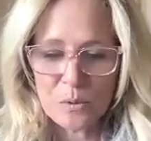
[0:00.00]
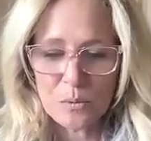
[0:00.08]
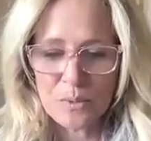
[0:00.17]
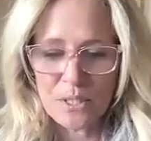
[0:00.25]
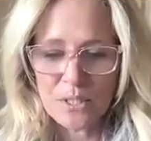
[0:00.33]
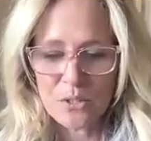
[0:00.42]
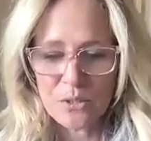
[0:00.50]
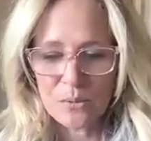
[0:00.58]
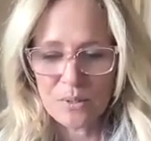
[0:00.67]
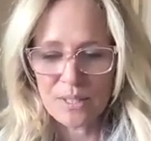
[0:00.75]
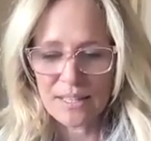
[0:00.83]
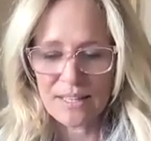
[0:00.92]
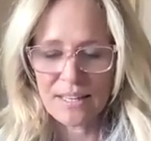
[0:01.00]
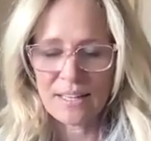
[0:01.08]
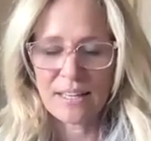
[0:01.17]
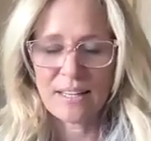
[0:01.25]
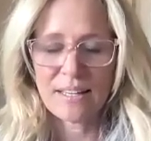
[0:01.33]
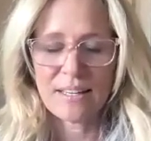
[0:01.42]
We'll be doing
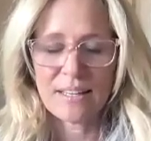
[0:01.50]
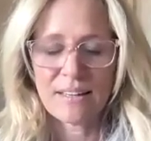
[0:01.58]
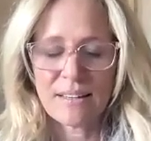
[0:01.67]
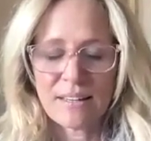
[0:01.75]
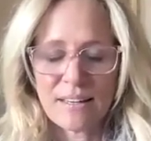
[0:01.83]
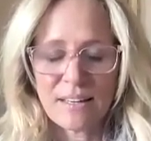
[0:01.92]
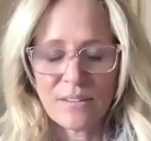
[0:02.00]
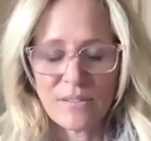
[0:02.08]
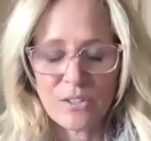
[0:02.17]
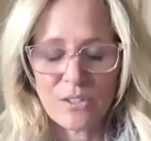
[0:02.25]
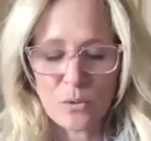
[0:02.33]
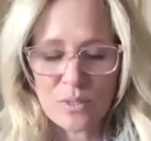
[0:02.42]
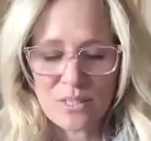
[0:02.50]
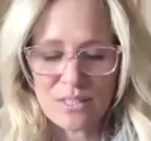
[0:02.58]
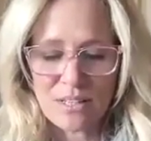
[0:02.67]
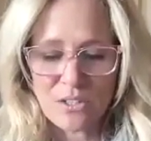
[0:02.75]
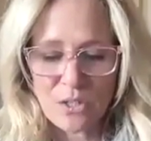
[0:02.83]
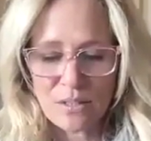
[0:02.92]
a guided
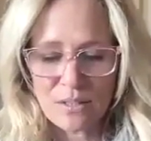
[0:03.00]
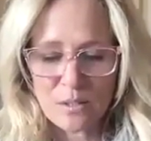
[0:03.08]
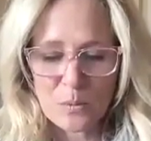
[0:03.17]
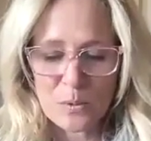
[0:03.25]
visualization.